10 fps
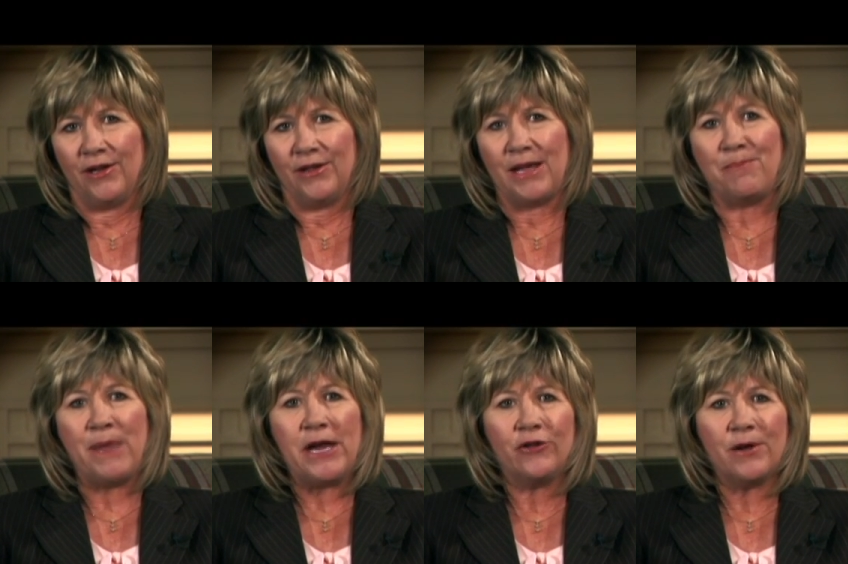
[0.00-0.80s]
They
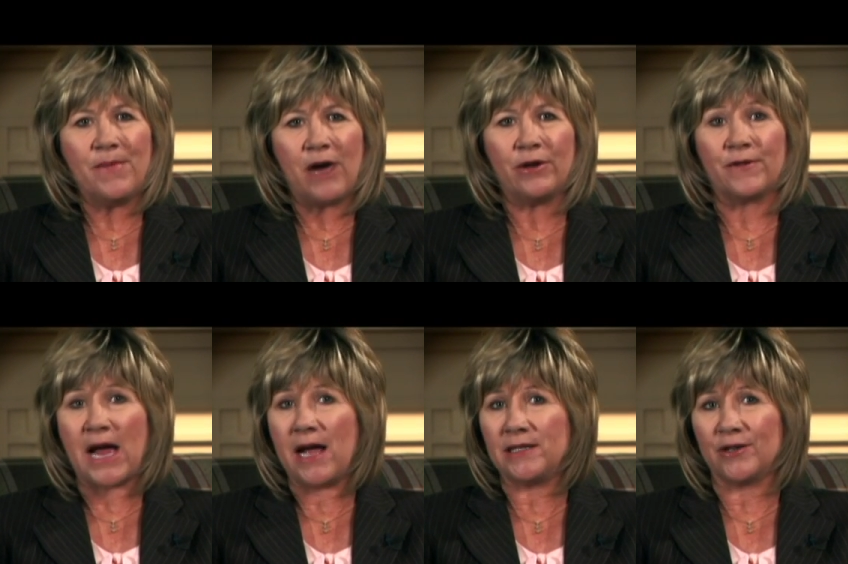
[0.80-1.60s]
bail them out of
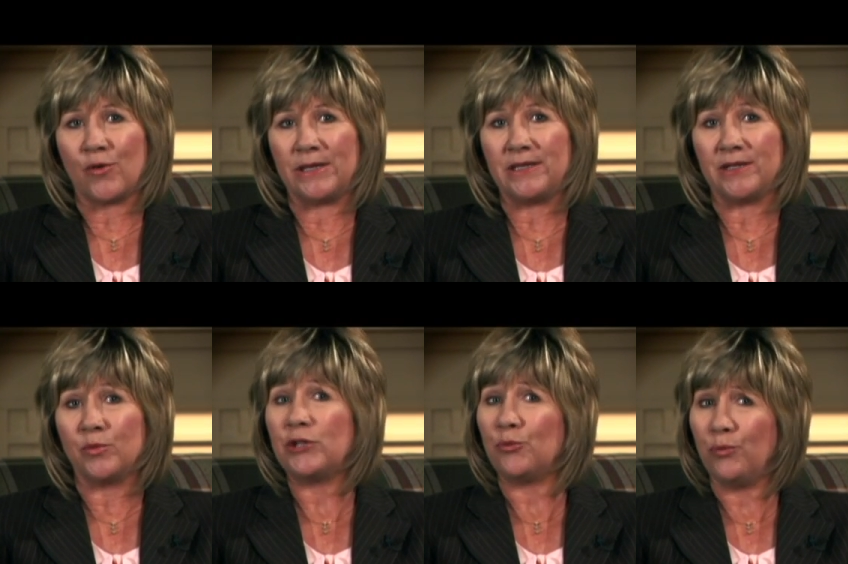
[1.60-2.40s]
consequences
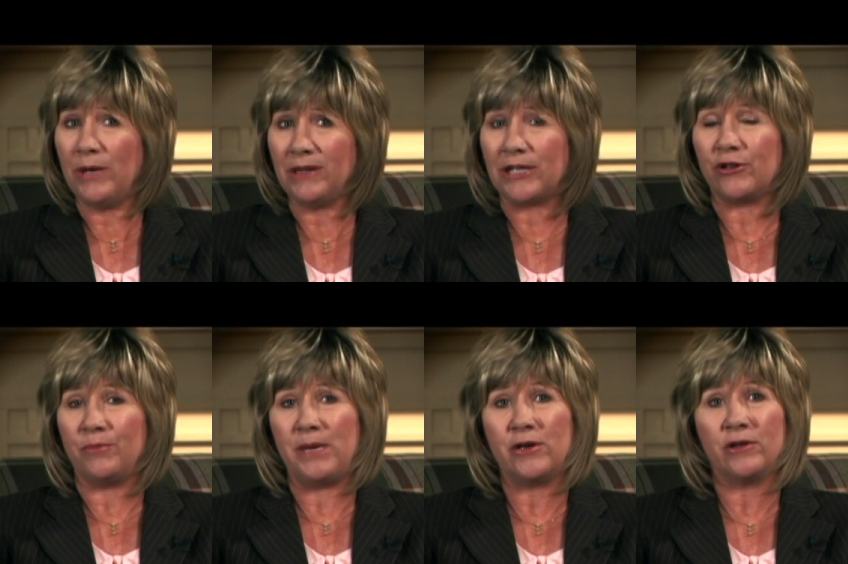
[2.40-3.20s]
which really could
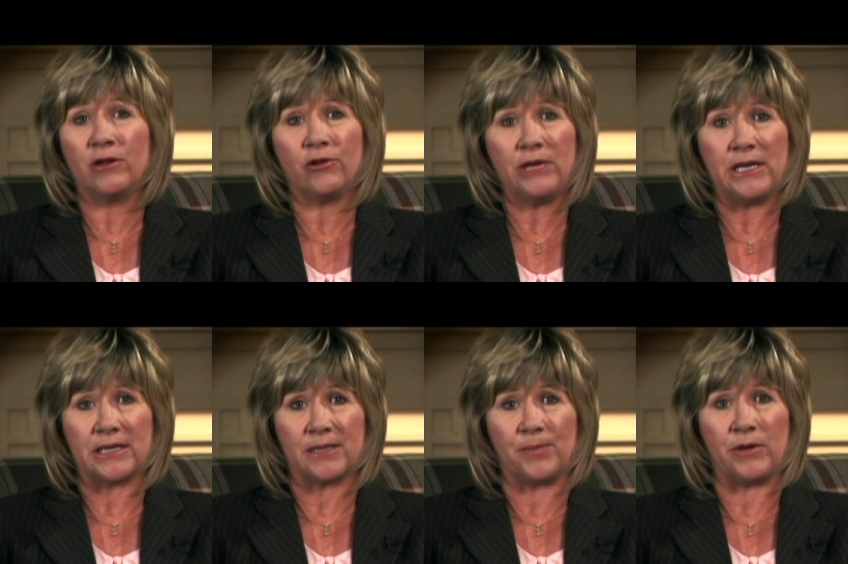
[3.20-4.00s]
be good learning
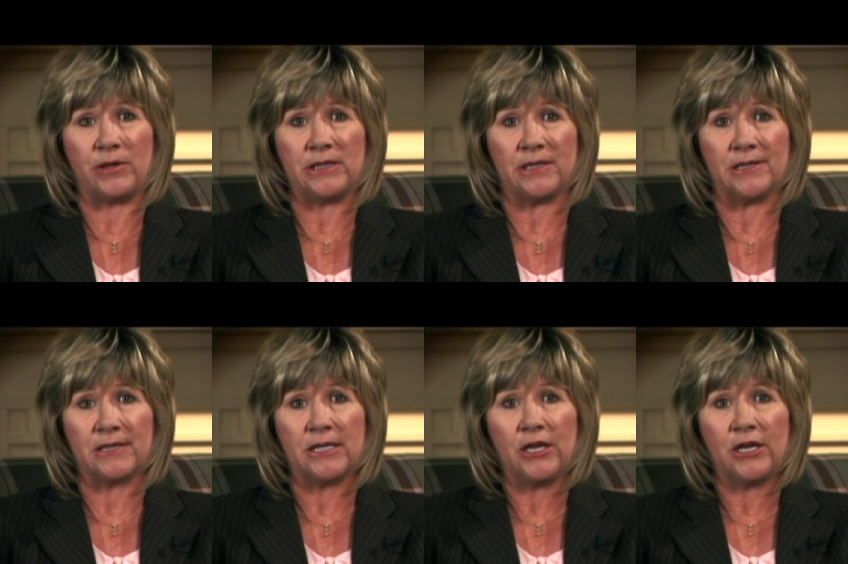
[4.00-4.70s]
experiences.